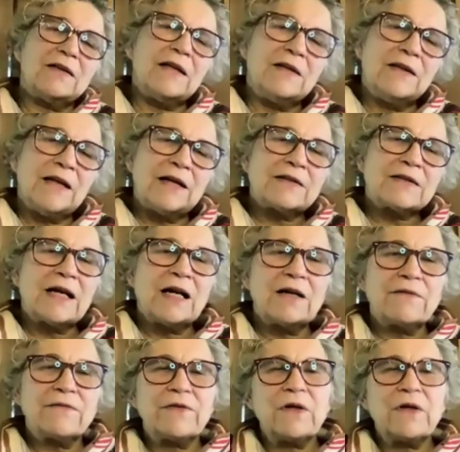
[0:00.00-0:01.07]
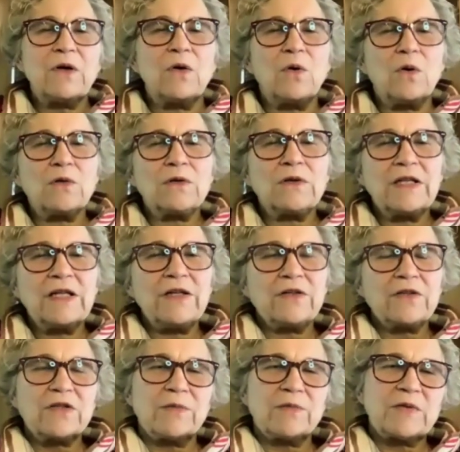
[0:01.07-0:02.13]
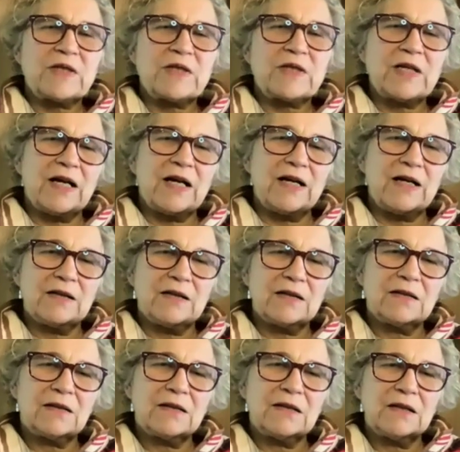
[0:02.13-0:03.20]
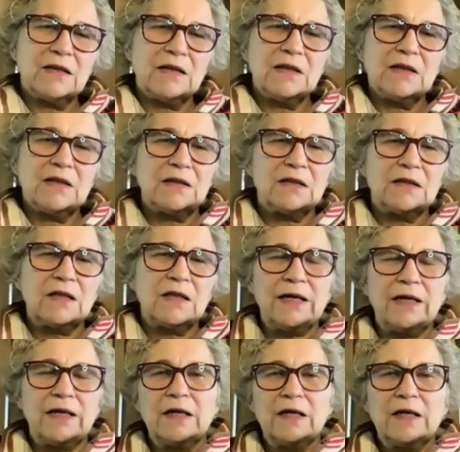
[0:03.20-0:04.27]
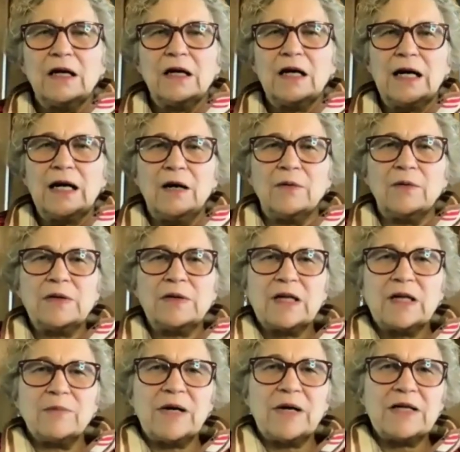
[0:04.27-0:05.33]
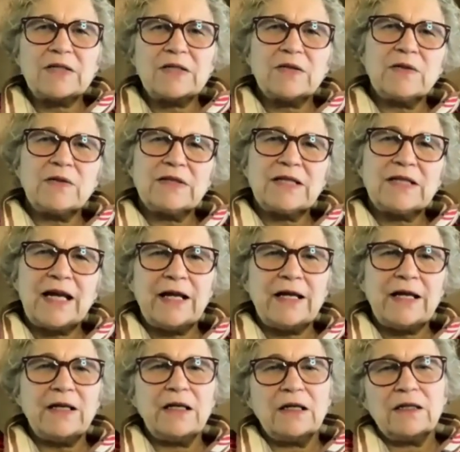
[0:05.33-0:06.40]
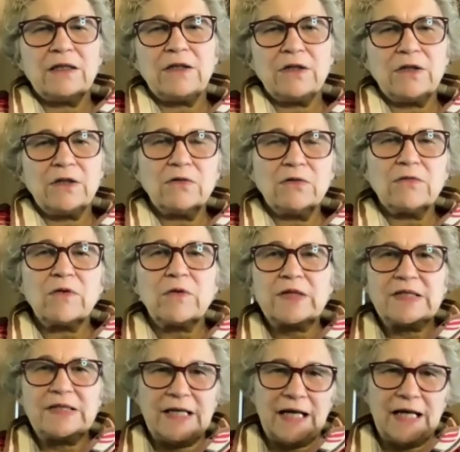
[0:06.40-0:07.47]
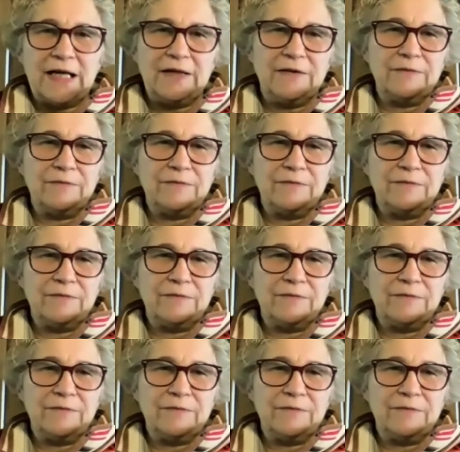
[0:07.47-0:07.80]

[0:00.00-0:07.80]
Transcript: and that's kind of the old leadership style. Like, I always tell my students, hey, the guru is dead.